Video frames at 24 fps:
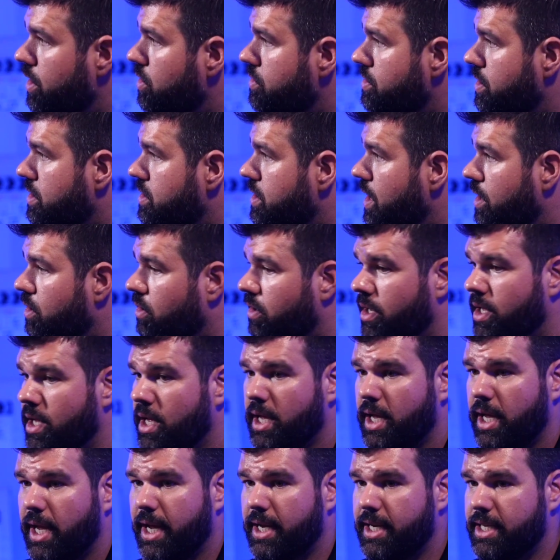deals, et cetera,
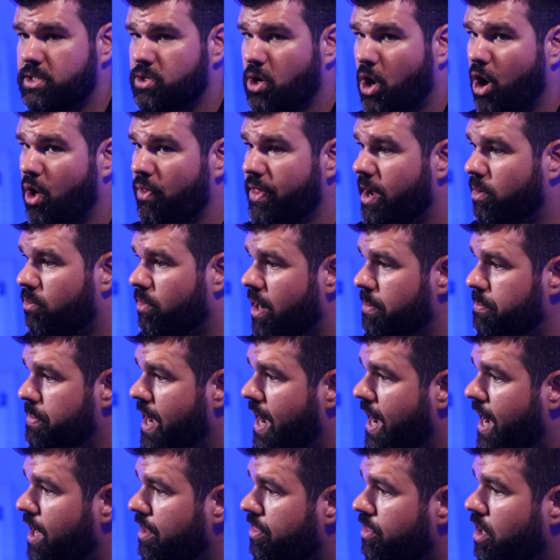and he's on that right
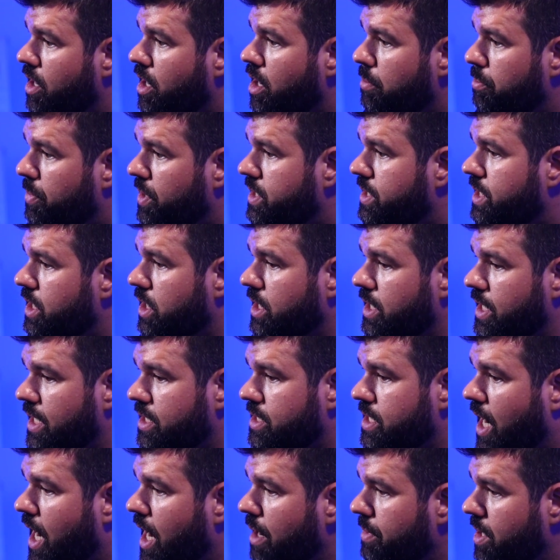path. But during
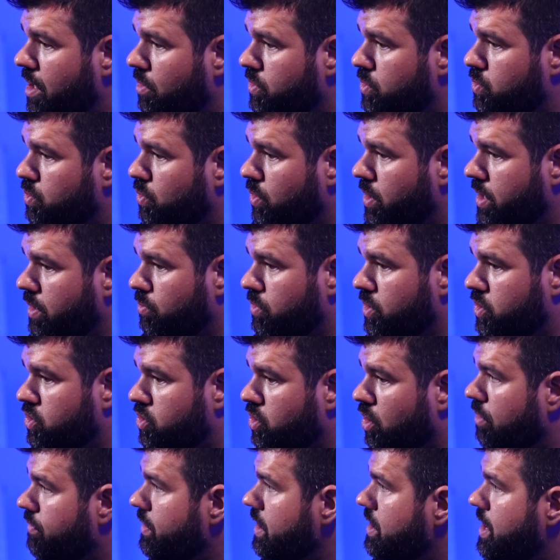that time, he was he was
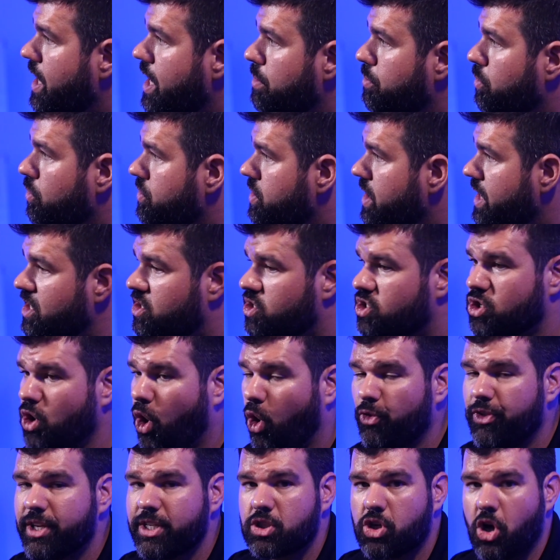serving tables. He mm-hmm.
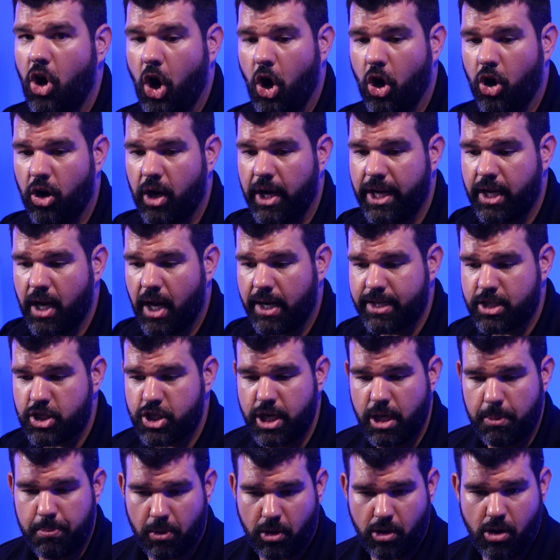sold this car and got a
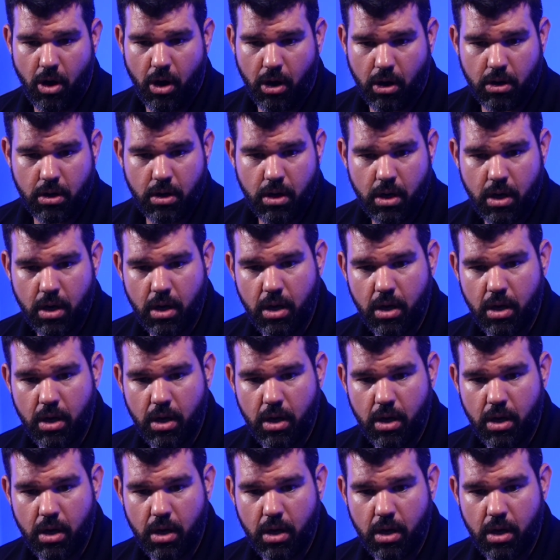cheaper car.